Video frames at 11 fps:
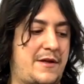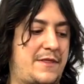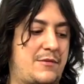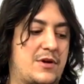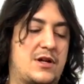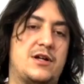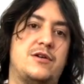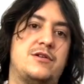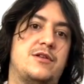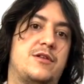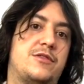Then we're gonna go
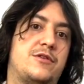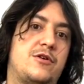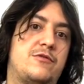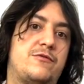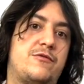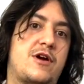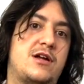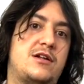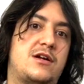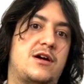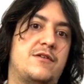to the third
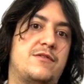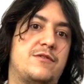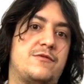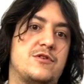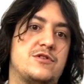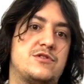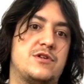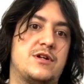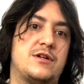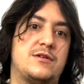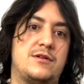fret of the first
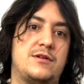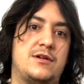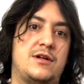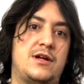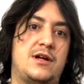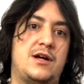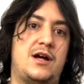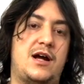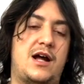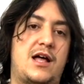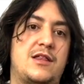string,
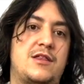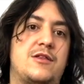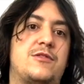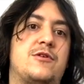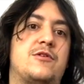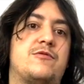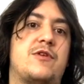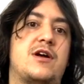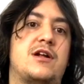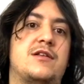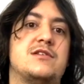and then the third
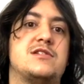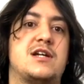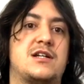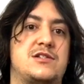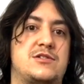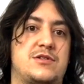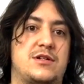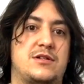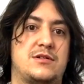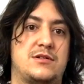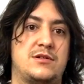fret of the second
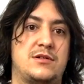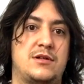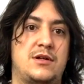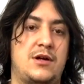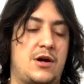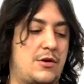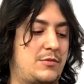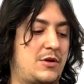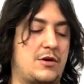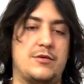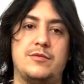string. Oh,
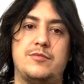no,